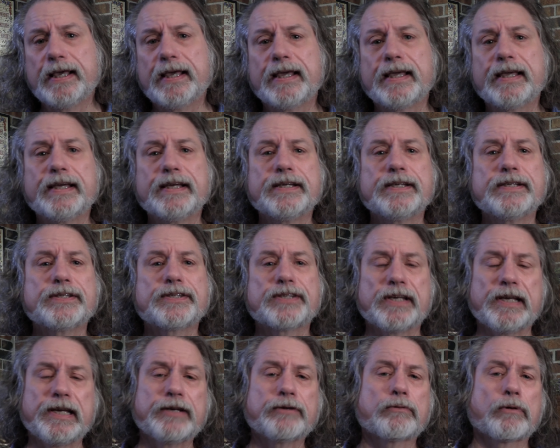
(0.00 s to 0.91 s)
is
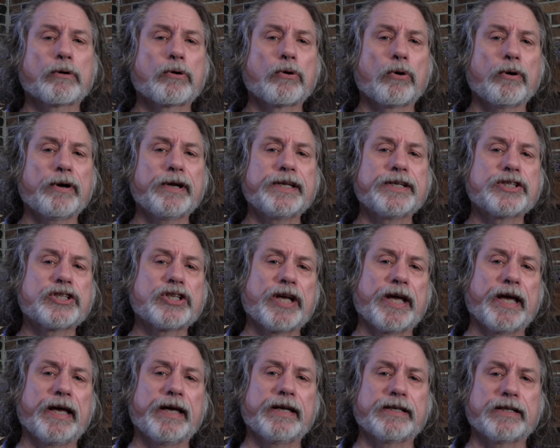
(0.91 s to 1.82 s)
in Gregorian
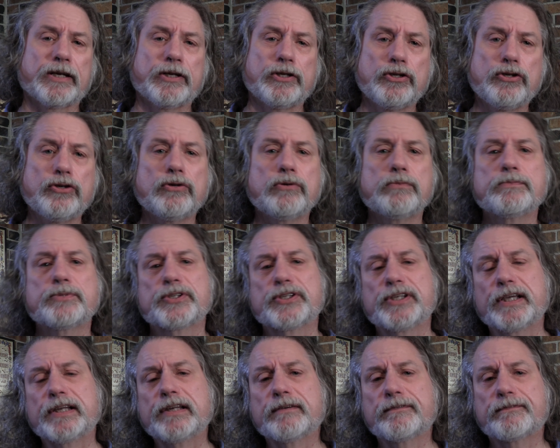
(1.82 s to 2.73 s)
chant a neume
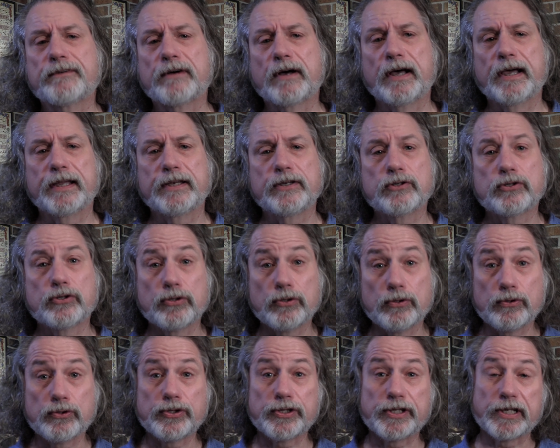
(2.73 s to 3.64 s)
signifying
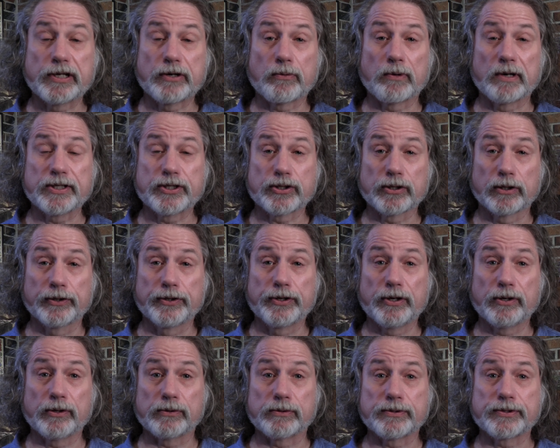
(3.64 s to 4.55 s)
two sequential
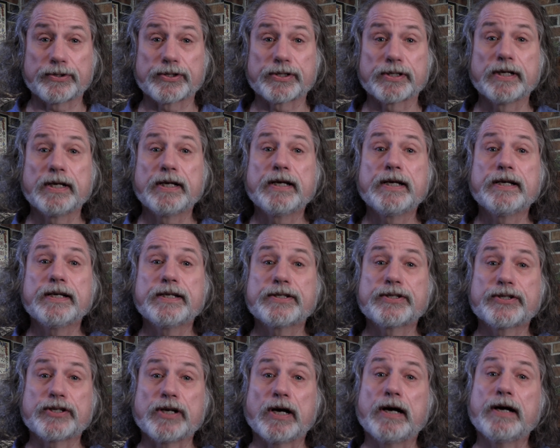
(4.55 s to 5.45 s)
notes
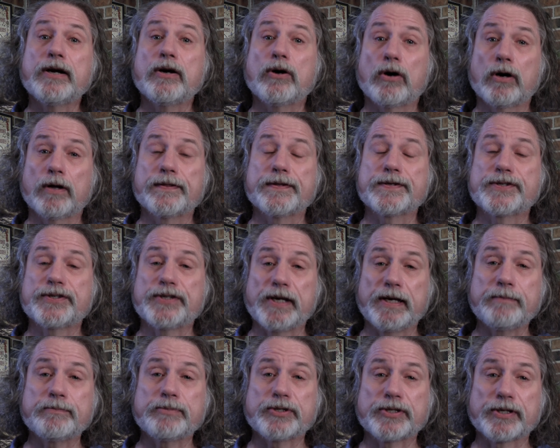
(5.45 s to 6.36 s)
sung on the
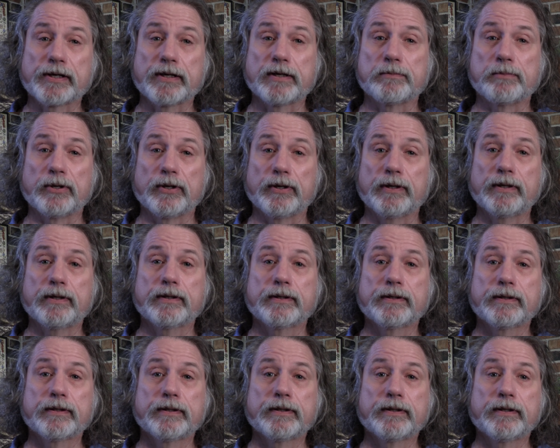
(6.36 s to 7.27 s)
same syllable,
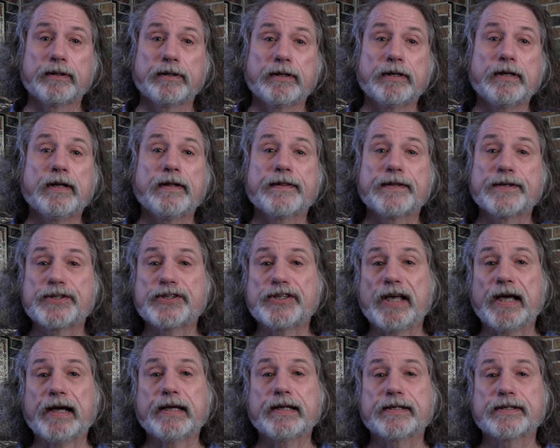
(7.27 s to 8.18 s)
the
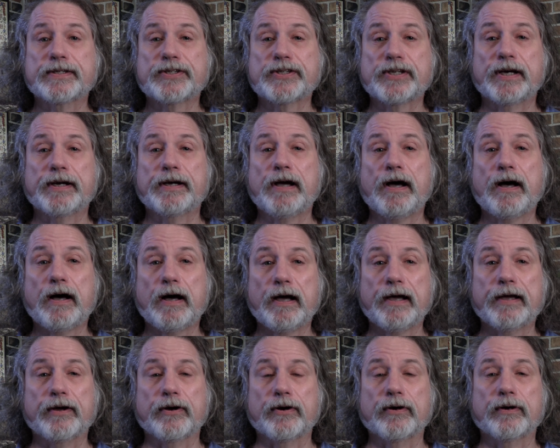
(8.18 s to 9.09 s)
second sung
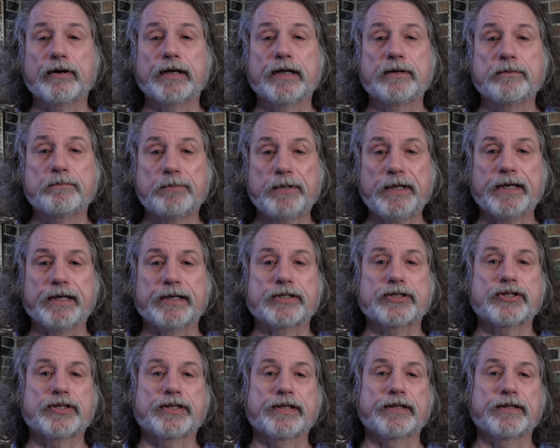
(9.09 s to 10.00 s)
higher in
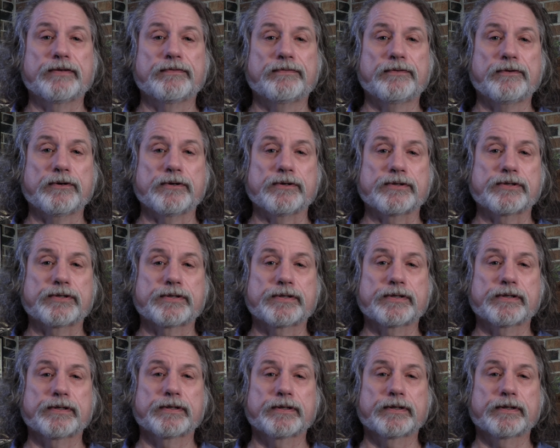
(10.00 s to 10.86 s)
pitch than the first.